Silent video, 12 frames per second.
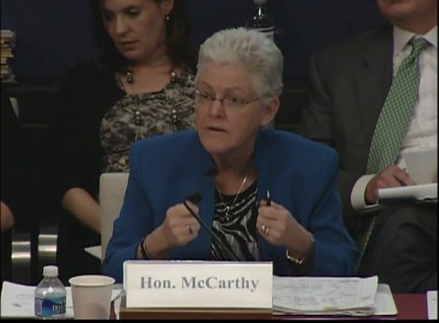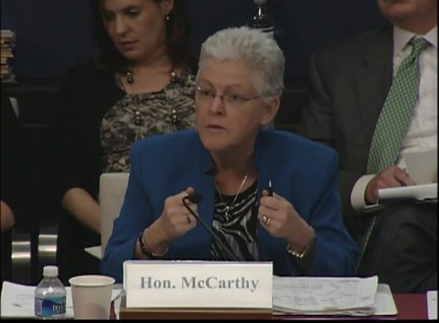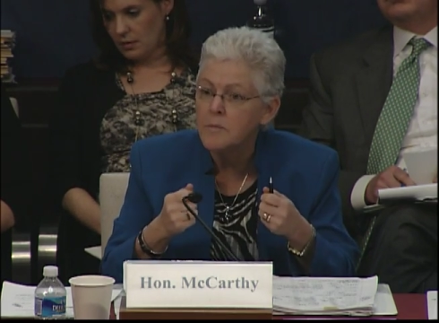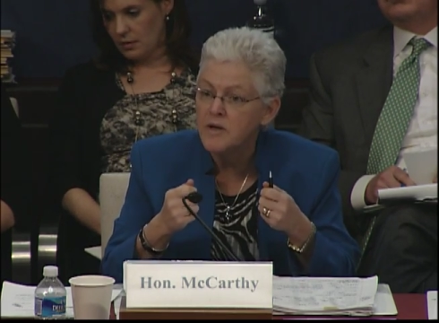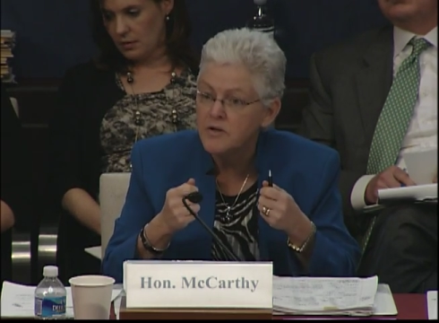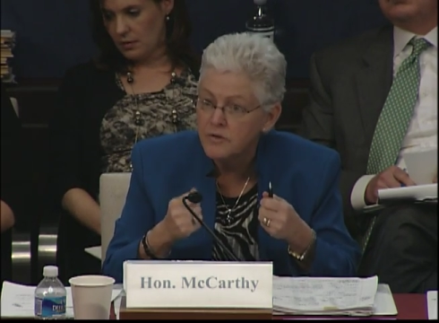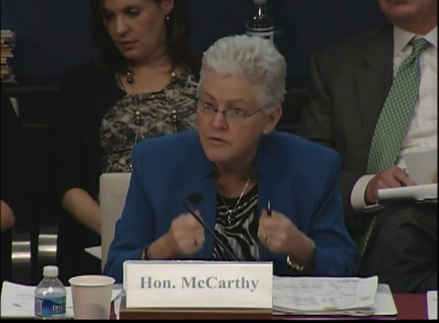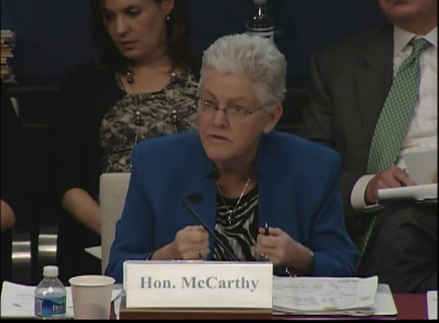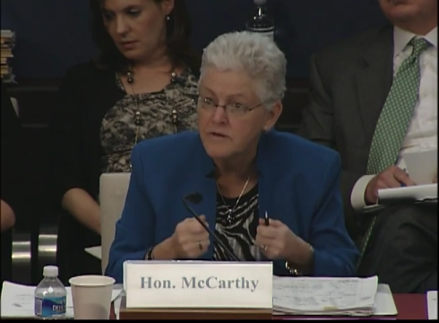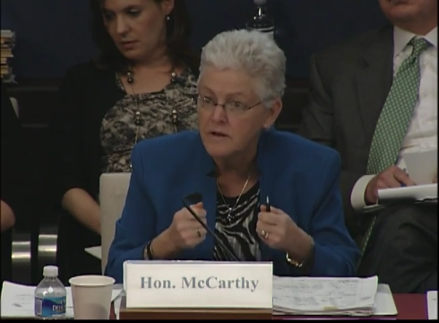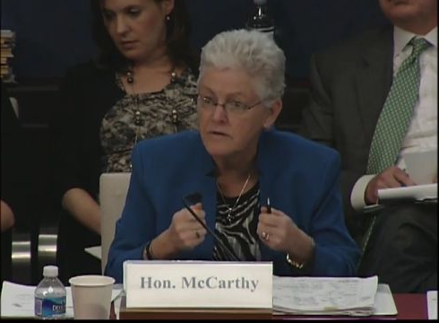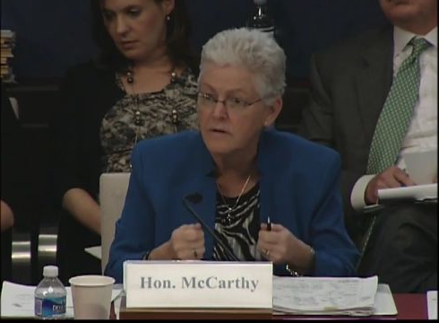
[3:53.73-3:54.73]
Speaker 1: to be
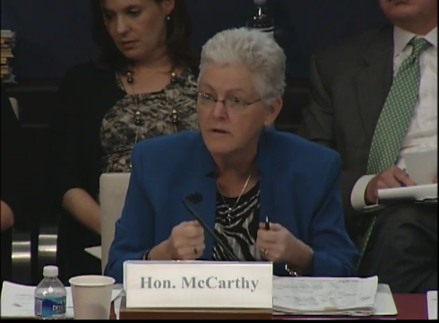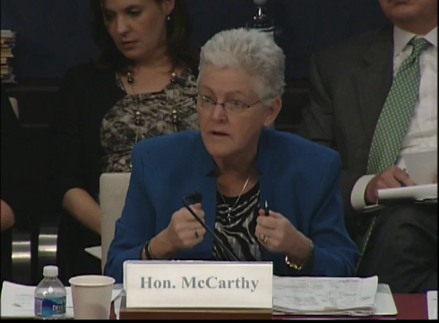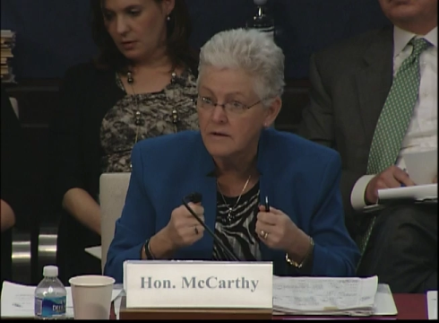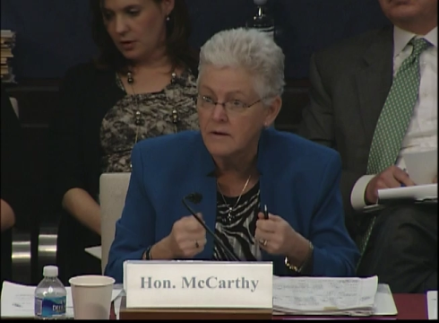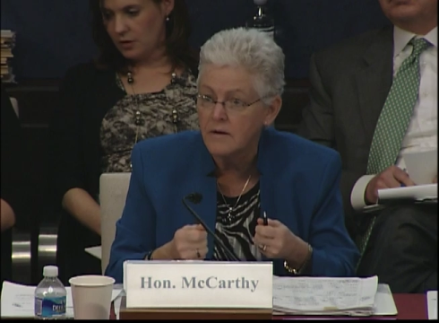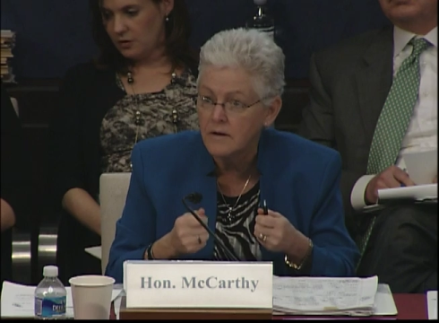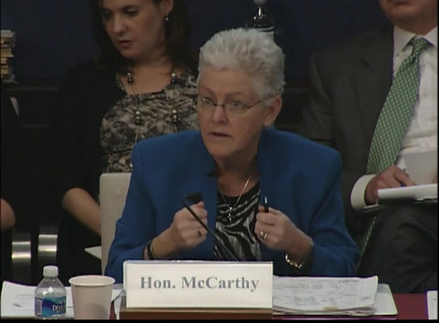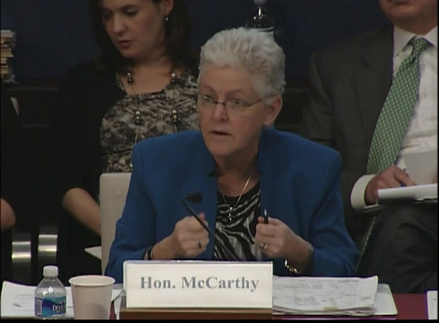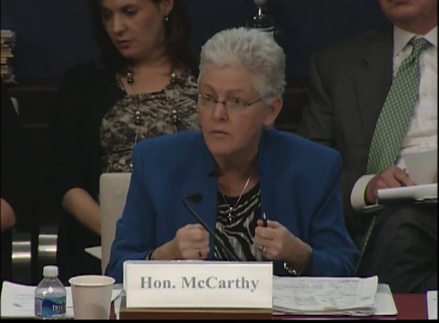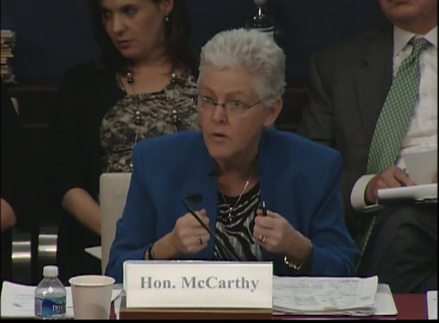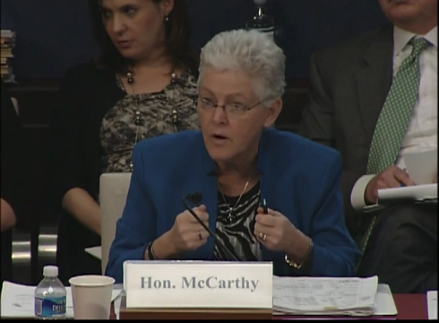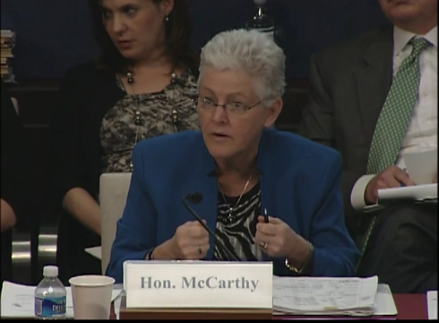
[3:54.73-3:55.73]
jurisdictional under the
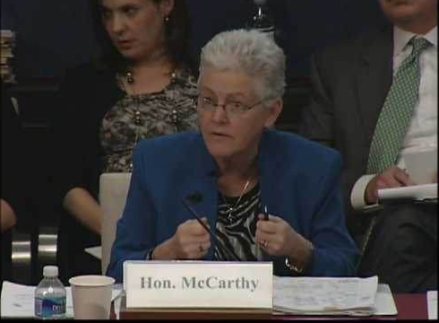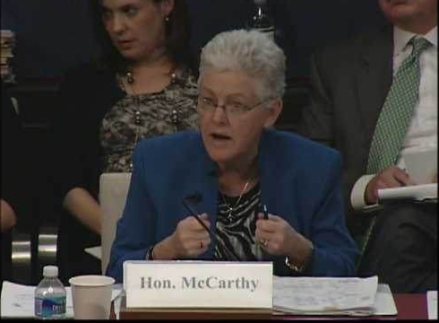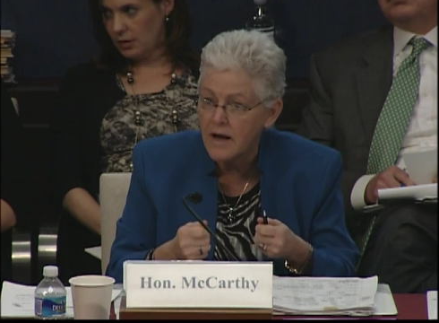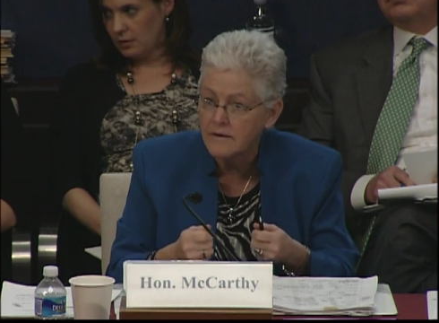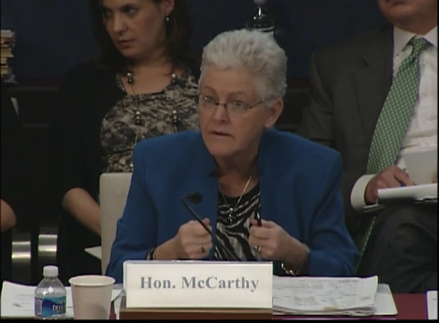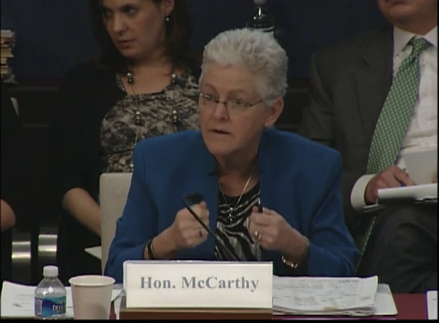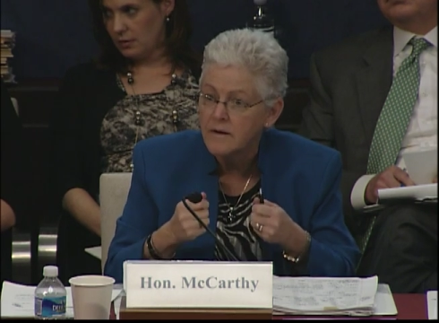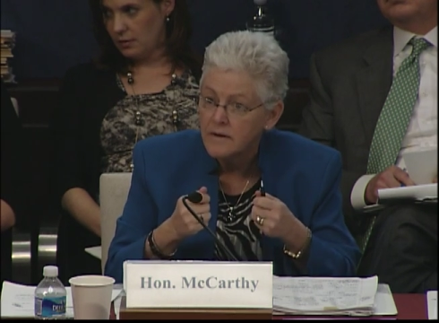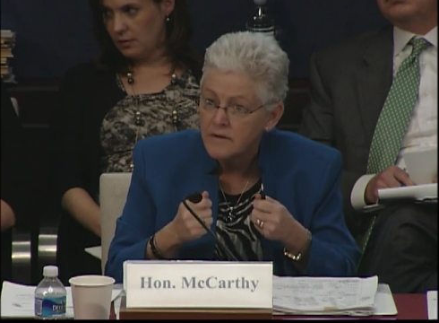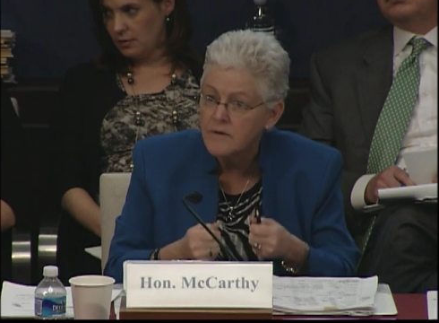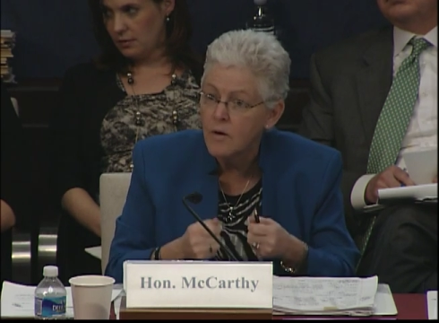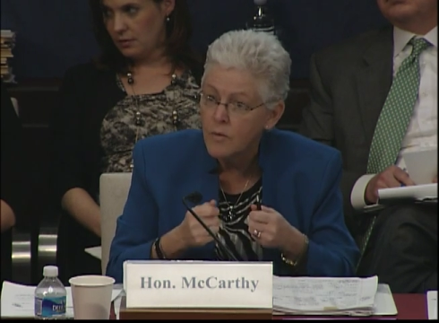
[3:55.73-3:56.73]
Clean Water Act.
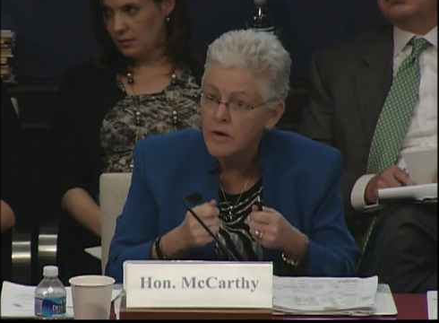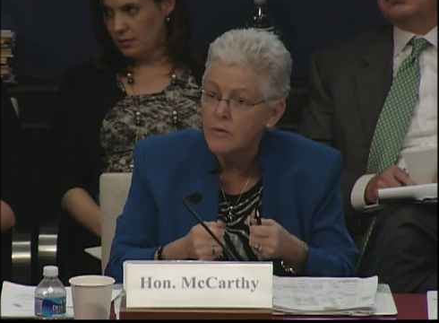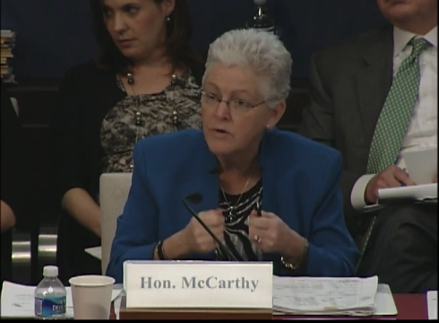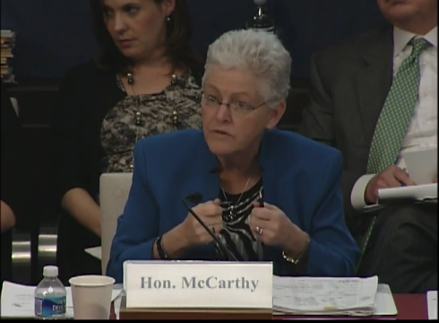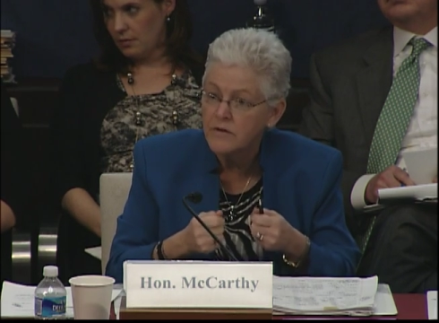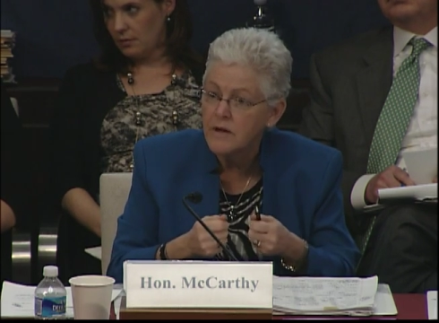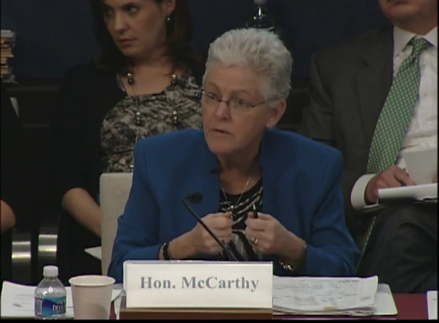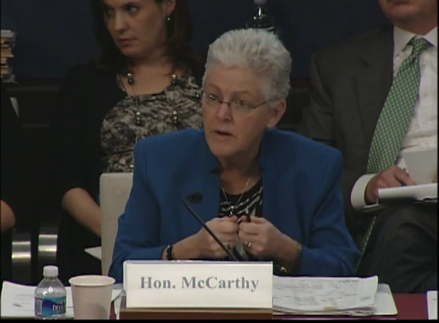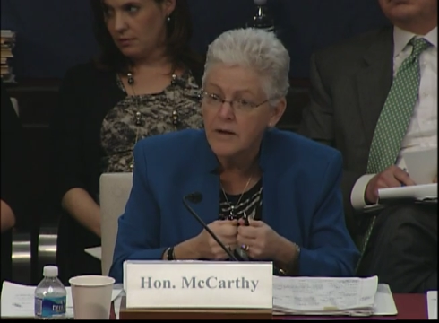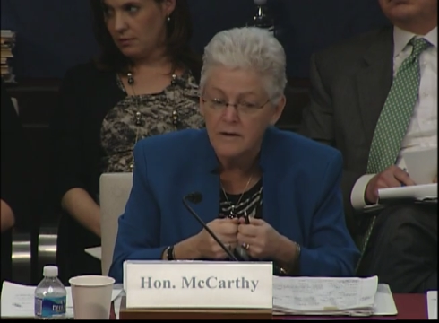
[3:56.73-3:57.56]
So we will see,